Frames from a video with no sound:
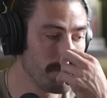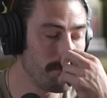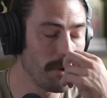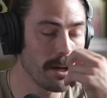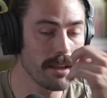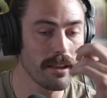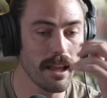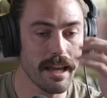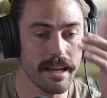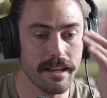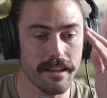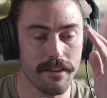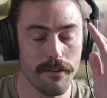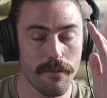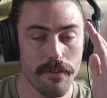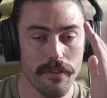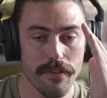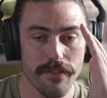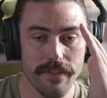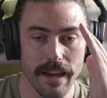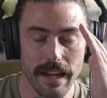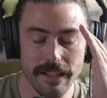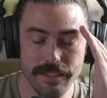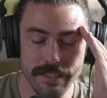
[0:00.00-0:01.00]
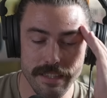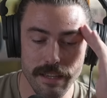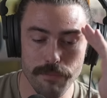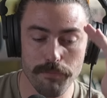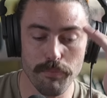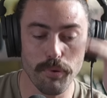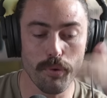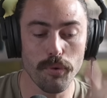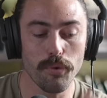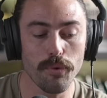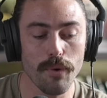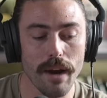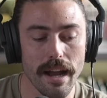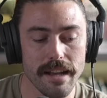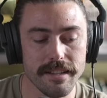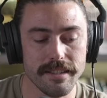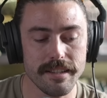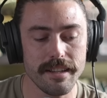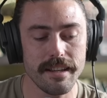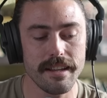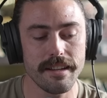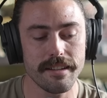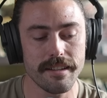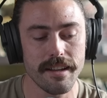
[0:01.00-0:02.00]
But like, that's the
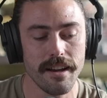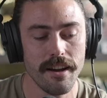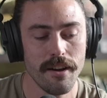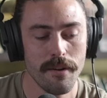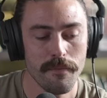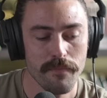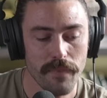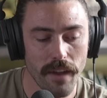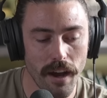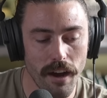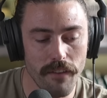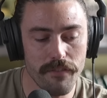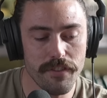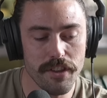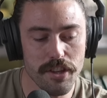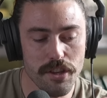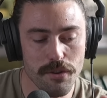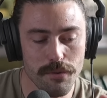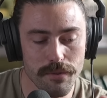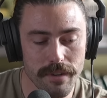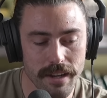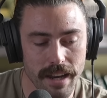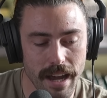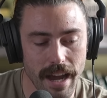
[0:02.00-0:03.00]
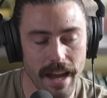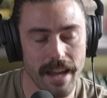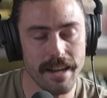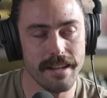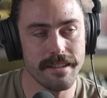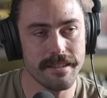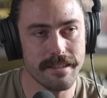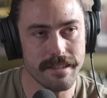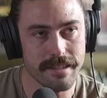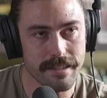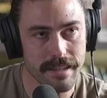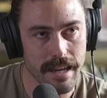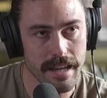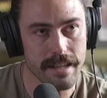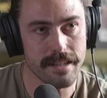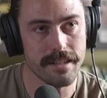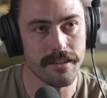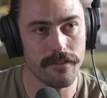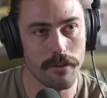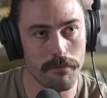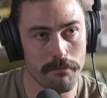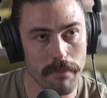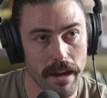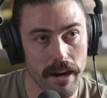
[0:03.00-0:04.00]
president of the United States
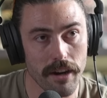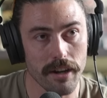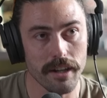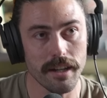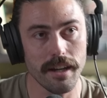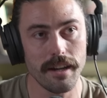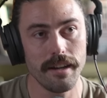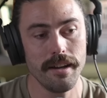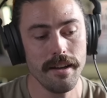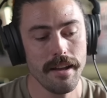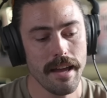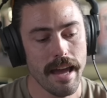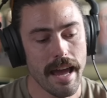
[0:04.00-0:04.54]
of America.